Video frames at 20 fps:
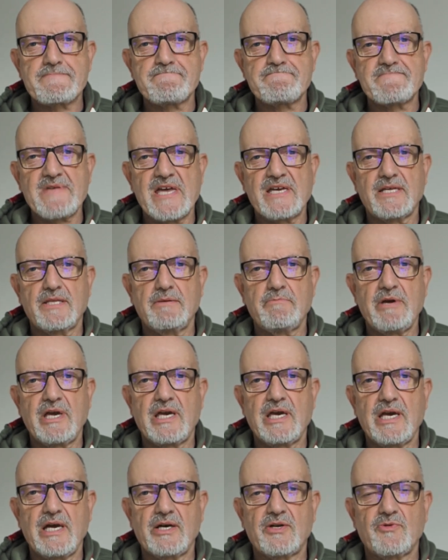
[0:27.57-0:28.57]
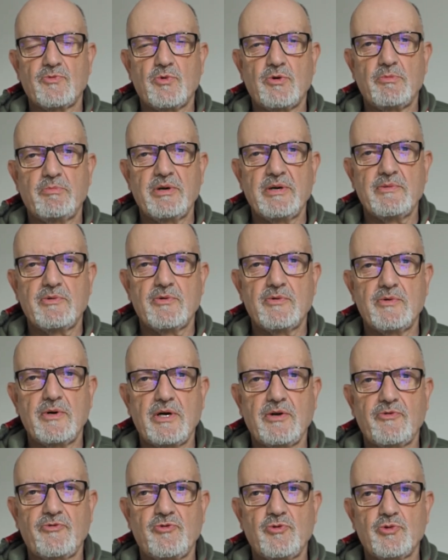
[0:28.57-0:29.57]
taking the mickey out of what people
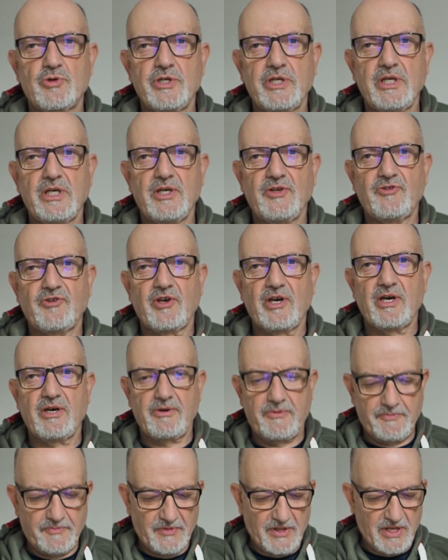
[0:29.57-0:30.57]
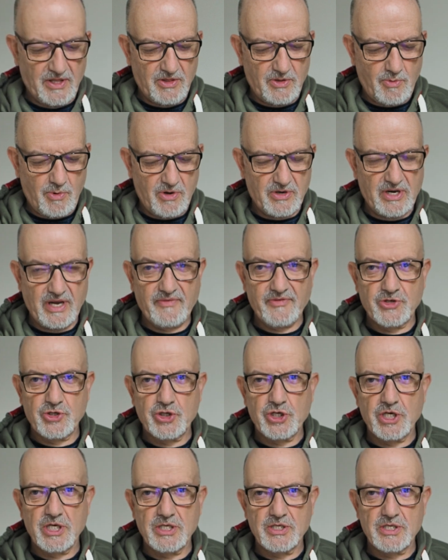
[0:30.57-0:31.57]
wrote 40 years ago, the world having
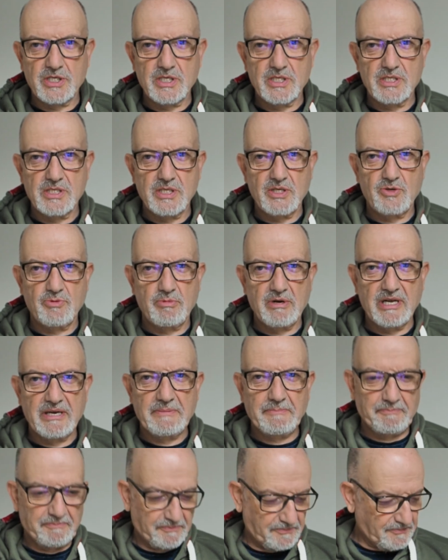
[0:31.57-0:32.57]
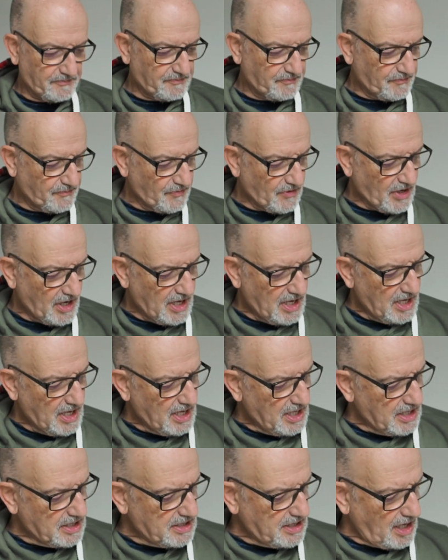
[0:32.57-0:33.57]
changed considerably.
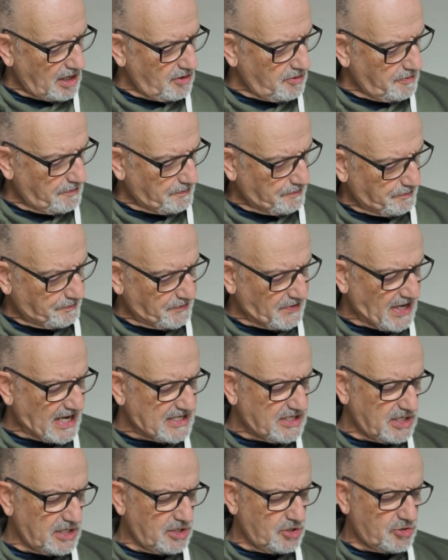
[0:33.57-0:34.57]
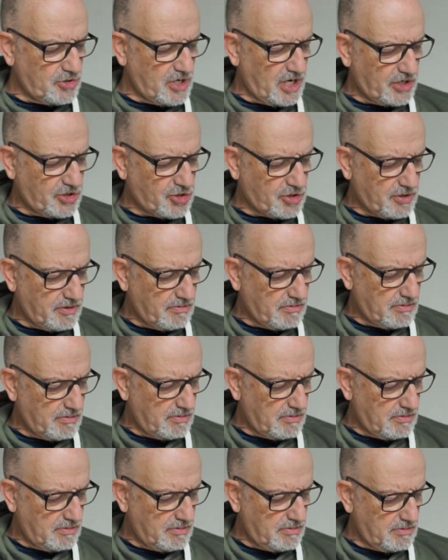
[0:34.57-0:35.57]
So, as an introduction,
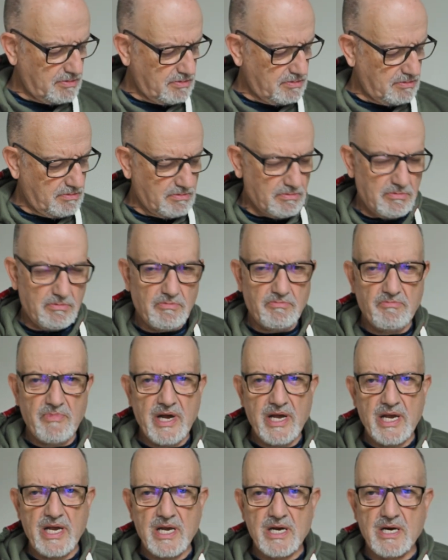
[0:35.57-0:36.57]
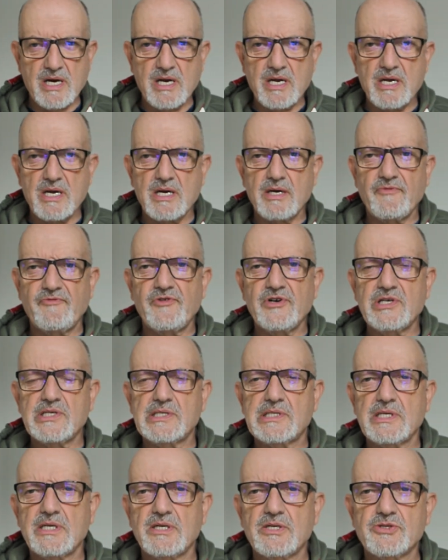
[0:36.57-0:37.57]
may I
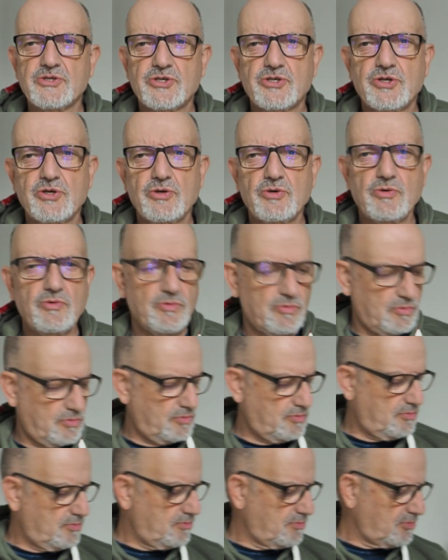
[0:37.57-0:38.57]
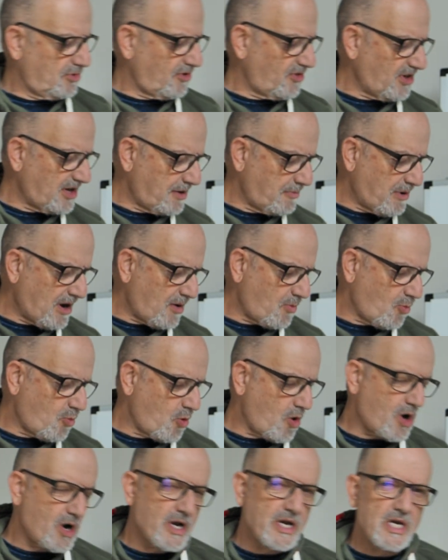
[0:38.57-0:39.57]
firstly ask you to think about
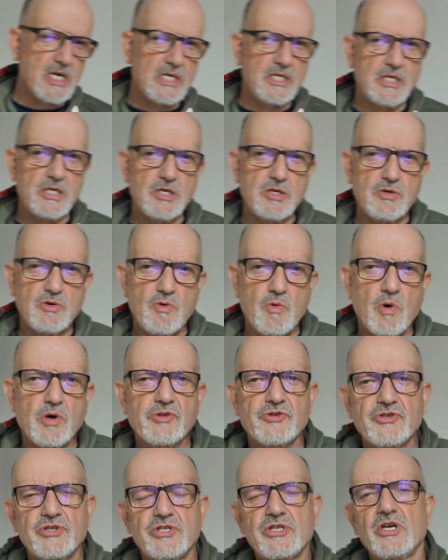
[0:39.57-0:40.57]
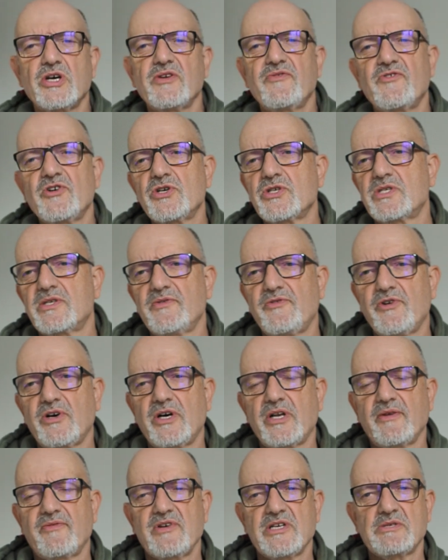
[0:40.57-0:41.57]
why do you want to diversify
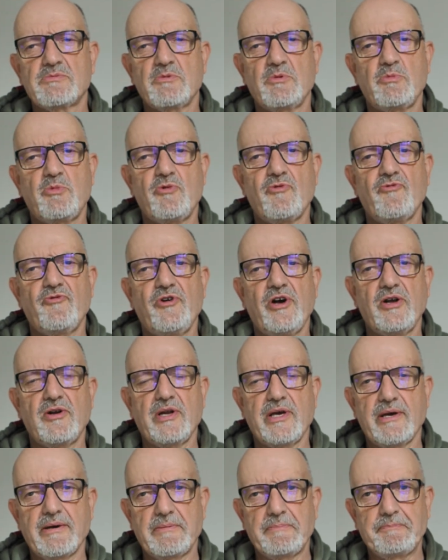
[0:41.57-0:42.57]
an investment portfolio?